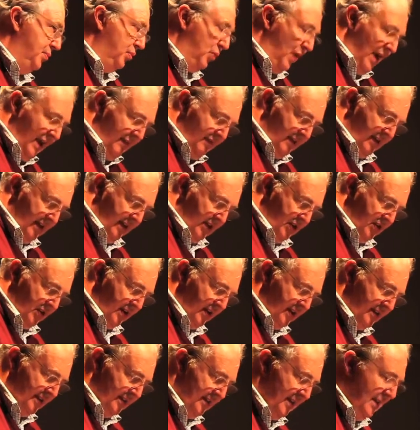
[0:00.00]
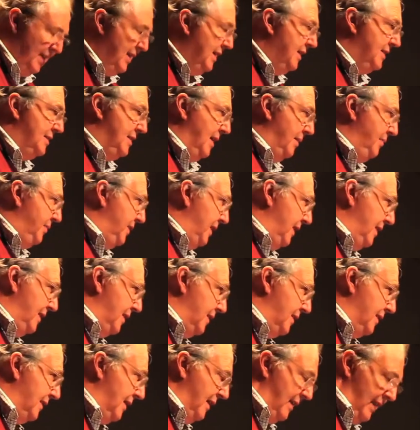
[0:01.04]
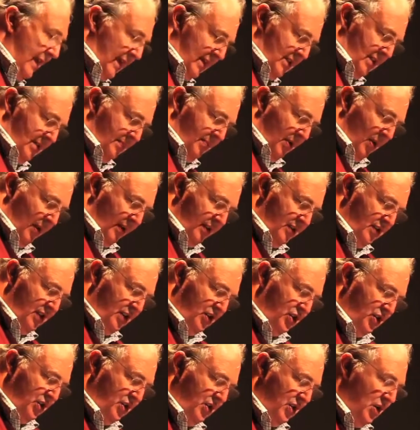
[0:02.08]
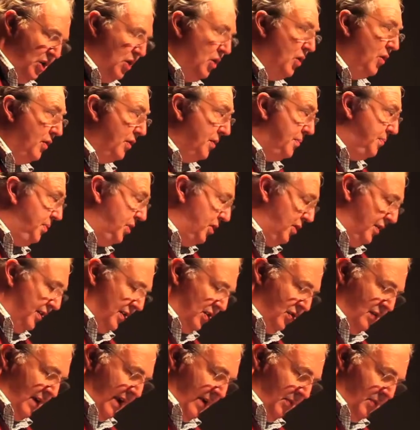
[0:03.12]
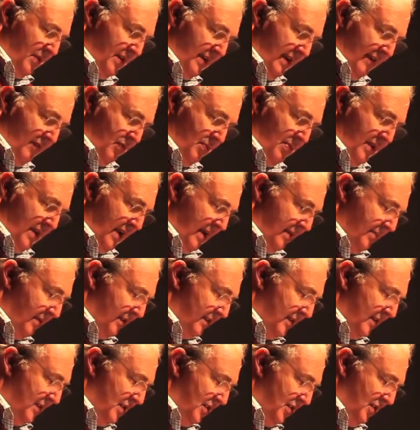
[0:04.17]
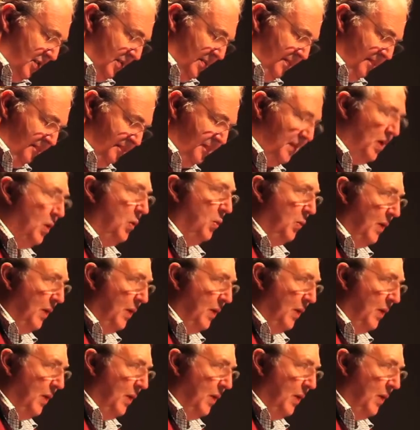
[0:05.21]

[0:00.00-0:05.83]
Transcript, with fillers: private interest, something that an elected politician or a bureaucrat would never be able to do.